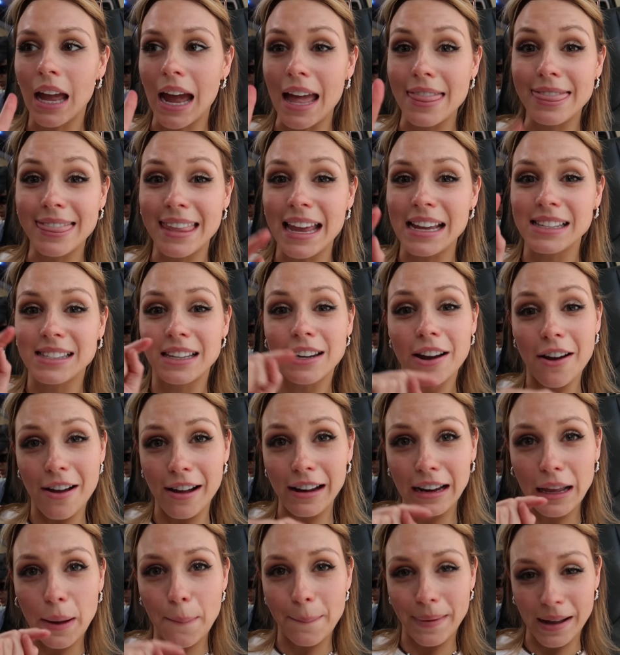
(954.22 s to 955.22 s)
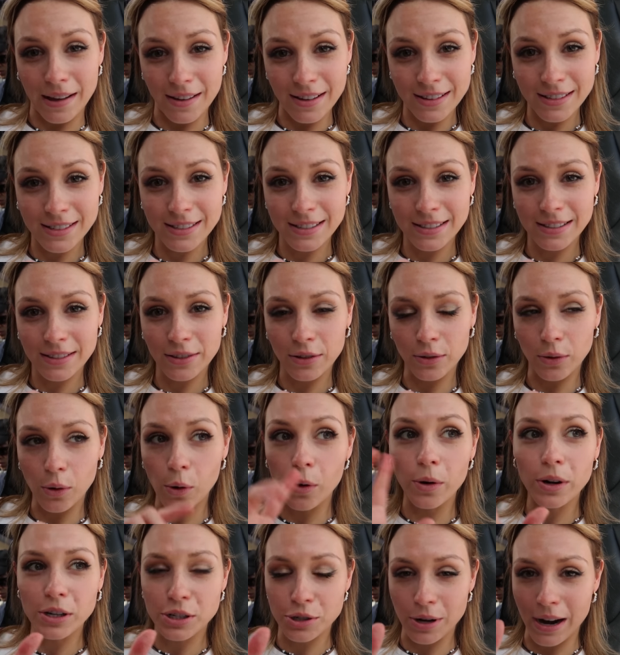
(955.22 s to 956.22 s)
and there's an earlier bus
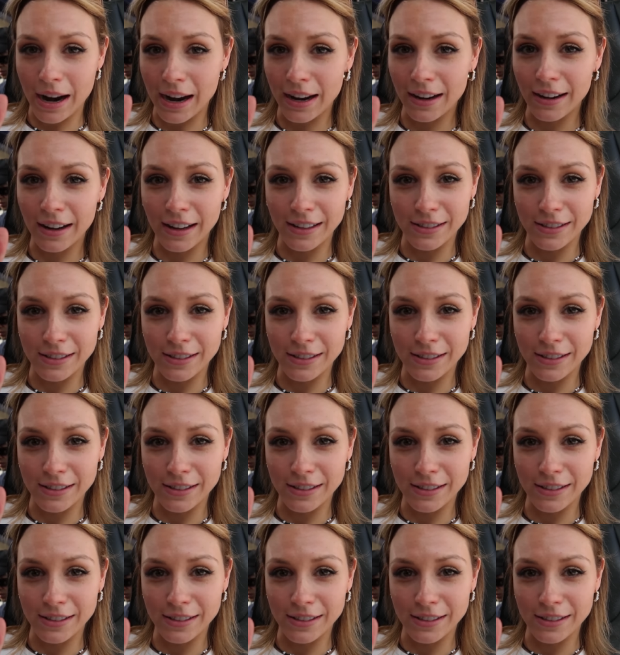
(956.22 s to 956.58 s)
or a train,